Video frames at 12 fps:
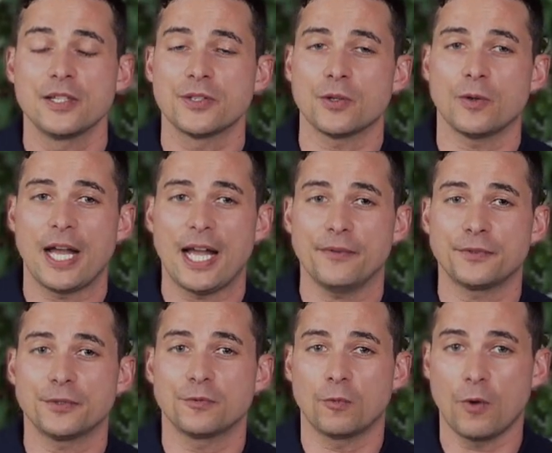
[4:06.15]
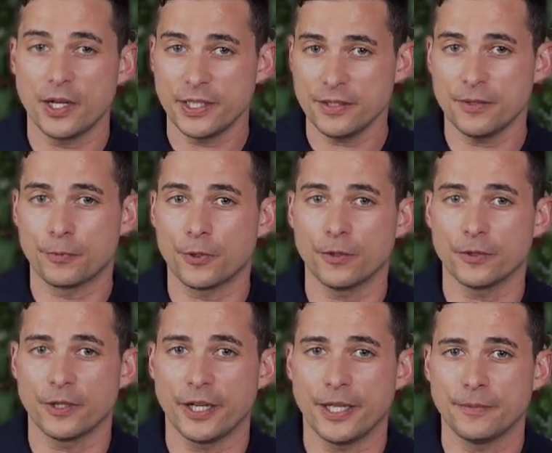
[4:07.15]
So after running the
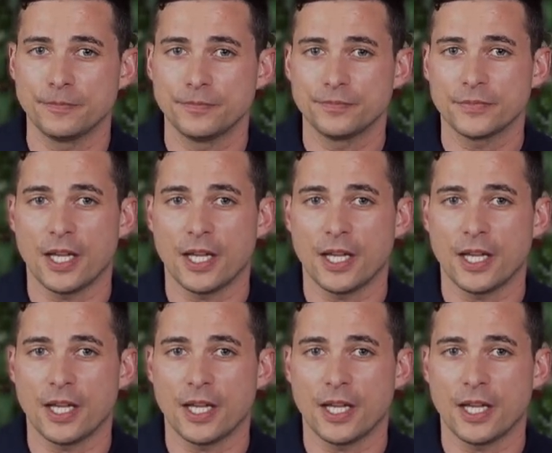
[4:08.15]
program,